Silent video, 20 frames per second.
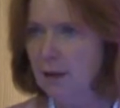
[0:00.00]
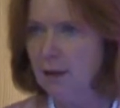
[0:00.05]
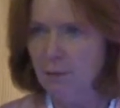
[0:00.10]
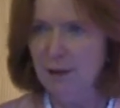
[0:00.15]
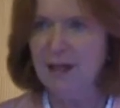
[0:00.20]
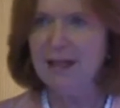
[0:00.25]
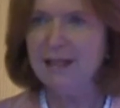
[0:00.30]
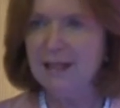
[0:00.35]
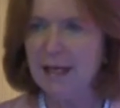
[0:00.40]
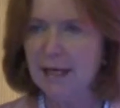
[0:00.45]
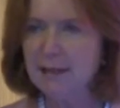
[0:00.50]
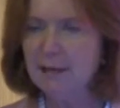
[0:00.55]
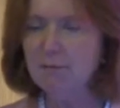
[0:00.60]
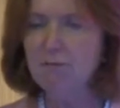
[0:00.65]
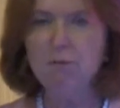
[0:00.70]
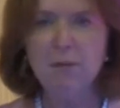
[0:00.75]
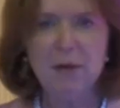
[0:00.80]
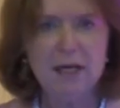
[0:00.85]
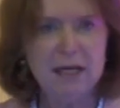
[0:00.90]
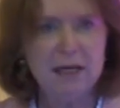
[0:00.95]
But it
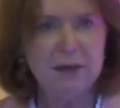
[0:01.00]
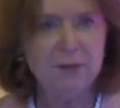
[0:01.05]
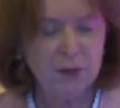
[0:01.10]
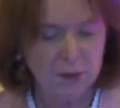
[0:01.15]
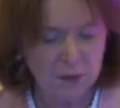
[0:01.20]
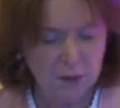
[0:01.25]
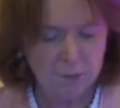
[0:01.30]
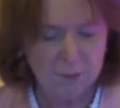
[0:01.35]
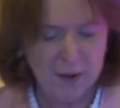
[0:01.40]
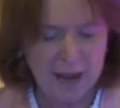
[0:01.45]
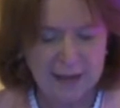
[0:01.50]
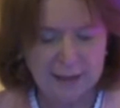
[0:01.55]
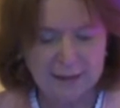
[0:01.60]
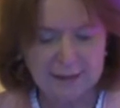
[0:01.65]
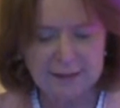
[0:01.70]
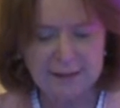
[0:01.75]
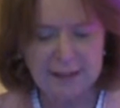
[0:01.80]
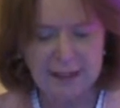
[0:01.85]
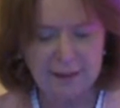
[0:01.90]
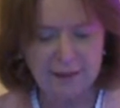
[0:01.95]
doesn't mean that the
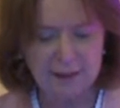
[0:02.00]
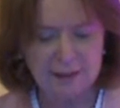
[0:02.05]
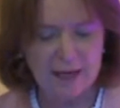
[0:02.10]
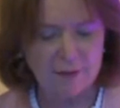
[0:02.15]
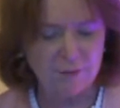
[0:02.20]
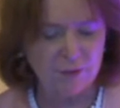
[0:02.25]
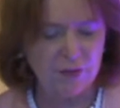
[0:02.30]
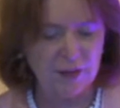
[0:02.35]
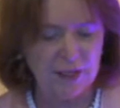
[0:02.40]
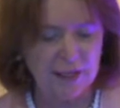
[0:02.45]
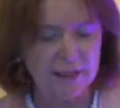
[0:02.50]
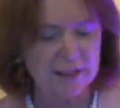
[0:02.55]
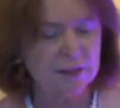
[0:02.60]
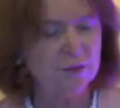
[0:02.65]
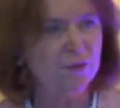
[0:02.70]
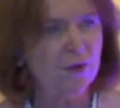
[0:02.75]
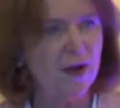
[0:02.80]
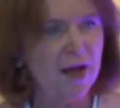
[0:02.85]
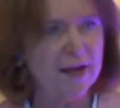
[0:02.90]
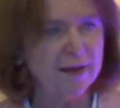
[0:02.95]
banks think that everything is
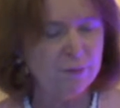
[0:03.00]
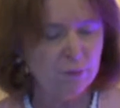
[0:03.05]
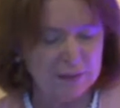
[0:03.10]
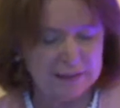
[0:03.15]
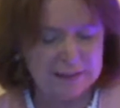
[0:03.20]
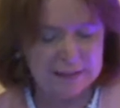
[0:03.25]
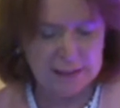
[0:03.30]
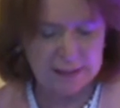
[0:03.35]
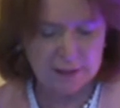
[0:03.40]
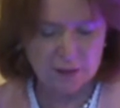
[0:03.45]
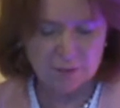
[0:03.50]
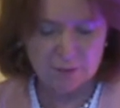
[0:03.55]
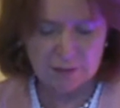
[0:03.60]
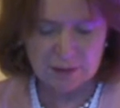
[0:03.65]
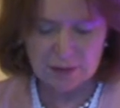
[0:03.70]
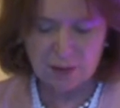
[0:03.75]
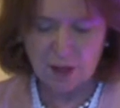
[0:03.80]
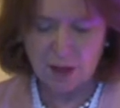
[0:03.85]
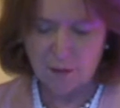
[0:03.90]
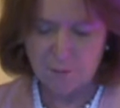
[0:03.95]
fine. We seek to
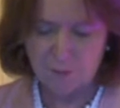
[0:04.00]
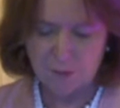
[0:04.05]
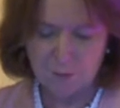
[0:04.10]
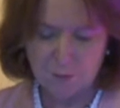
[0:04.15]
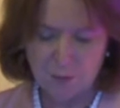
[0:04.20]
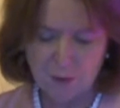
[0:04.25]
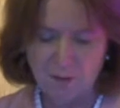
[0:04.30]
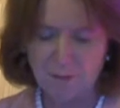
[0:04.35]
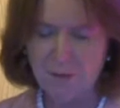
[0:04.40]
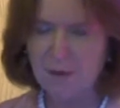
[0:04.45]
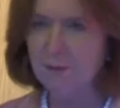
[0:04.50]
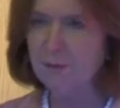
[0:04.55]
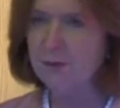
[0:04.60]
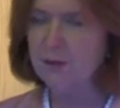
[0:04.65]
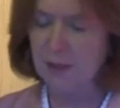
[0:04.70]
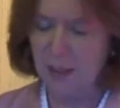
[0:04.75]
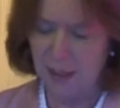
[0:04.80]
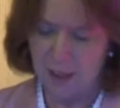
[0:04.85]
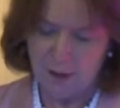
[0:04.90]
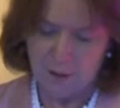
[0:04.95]
resolve the
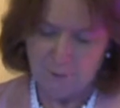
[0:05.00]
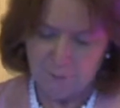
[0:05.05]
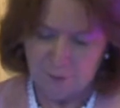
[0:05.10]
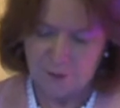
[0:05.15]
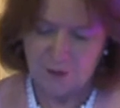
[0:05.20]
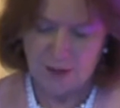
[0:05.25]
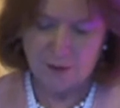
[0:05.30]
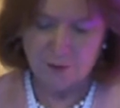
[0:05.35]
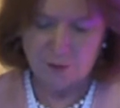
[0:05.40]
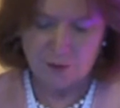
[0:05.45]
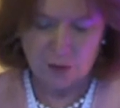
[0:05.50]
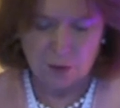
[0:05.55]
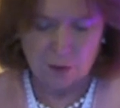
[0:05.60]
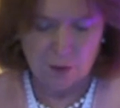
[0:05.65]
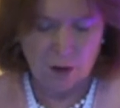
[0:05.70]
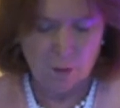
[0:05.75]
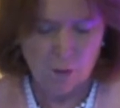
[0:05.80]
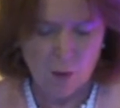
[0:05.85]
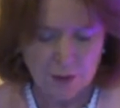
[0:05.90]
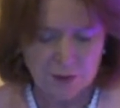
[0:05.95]
problems for those who
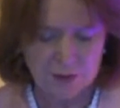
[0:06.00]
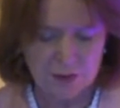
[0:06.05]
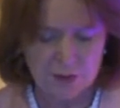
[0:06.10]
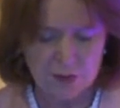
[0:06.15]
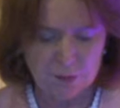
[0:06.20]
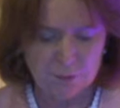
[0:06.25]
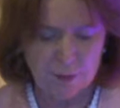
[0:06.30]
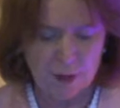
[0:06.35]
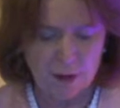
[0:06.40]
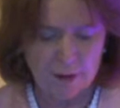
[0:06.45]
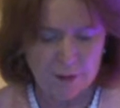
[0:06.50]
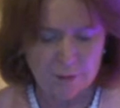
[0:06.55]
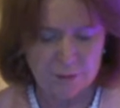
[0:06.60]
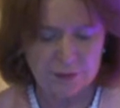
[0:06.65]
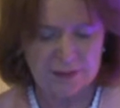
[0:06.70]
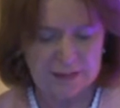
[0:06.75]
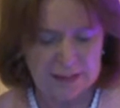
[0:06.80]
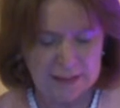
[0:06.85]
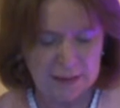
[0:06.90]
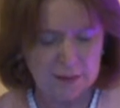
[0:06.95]
are wanting to borrow, or
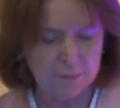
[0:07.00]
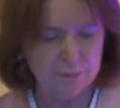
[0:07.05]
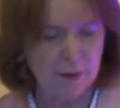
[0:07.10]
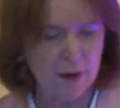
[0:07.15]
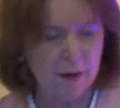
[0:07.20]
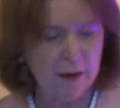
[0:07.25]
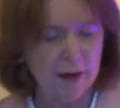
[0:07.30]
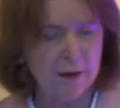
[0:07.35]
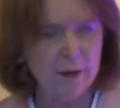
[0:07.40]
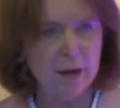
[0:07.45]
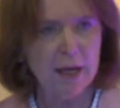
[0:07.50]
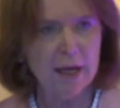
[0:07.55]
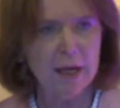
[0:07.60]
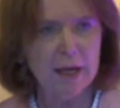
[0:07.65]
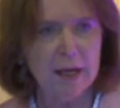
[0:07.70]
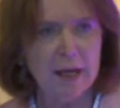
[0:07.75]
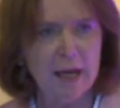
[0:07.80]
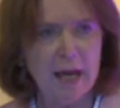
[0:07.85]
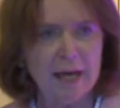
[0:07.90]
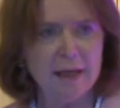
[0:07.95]
seek to borrow,
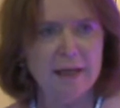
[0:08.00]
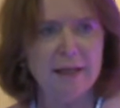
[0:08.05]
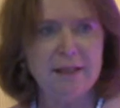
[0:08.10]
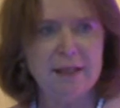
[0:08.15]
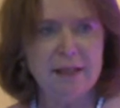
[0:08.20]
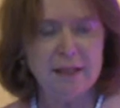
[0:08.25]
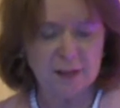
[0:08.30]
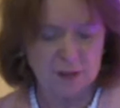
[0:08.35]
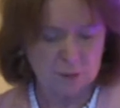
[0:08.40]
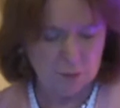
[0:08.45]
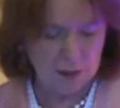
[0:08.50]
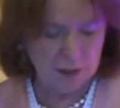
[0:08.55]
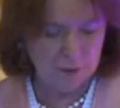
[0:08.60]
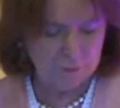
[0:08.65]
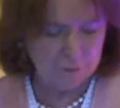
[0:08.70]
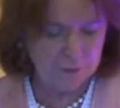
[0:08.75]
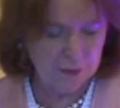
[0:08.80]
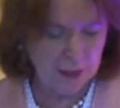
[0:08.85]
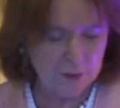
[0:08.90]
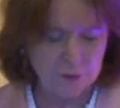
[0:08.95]
and indeed as well
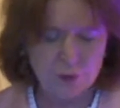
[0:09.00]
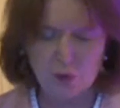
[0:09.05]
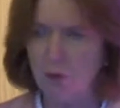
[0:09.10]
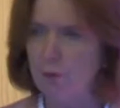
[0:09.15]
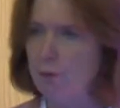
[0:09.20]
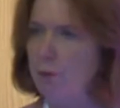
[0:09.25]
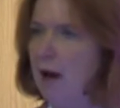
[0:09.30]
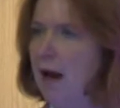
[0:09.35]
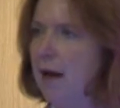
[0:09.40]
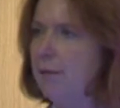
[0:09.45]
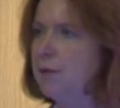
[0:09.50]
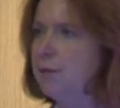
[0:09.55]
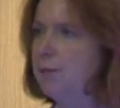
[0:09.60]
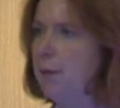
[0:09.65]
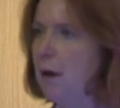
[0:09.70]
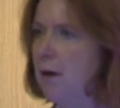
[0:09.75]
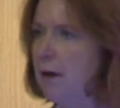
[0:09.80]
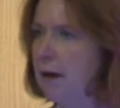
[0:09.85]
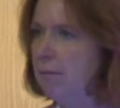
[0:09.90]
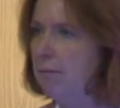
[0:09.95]
for those who perhaps
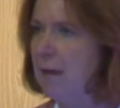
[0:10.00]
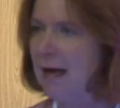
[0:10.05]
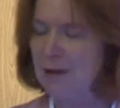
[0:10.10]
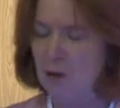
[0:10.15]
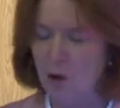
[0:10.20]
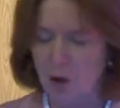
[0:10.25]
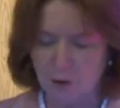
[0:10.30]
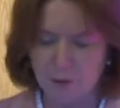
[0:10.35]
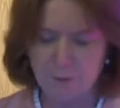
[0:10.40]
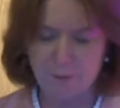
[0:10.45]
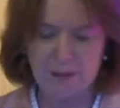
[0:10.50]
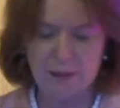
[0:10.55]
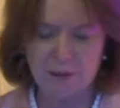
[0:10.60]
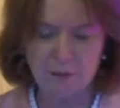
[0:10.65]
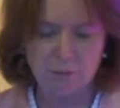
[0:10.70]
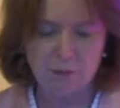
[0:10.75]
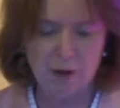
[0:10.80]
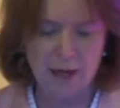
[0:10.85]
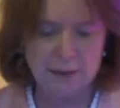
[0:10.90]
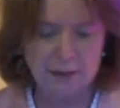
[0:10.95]
borrowing may not be
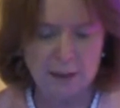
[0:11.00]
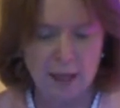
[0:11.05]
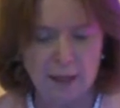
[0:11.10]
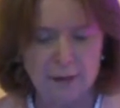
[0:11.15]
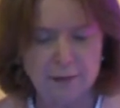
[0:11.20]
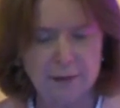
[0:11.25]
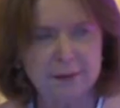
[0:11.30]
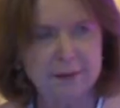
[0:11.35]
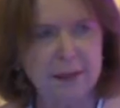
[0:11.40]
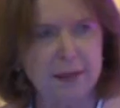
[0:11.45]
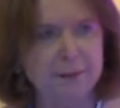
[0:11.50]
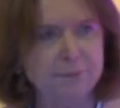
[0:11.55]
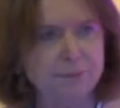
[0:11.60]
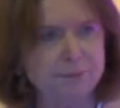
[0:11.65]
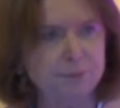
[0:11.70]
the right answer.